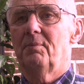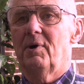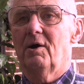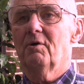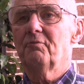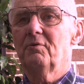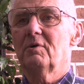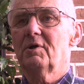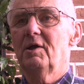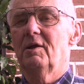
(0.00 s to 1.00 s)

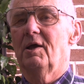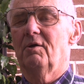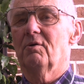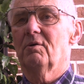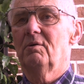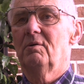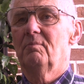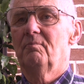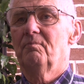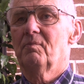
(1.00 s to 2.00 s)
powerful chelator,
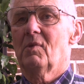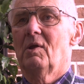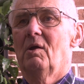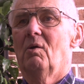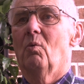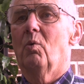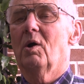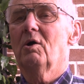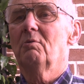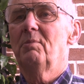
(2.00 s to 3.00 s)

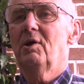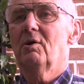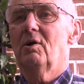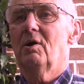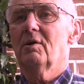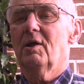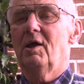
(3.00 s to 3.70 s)
well beyond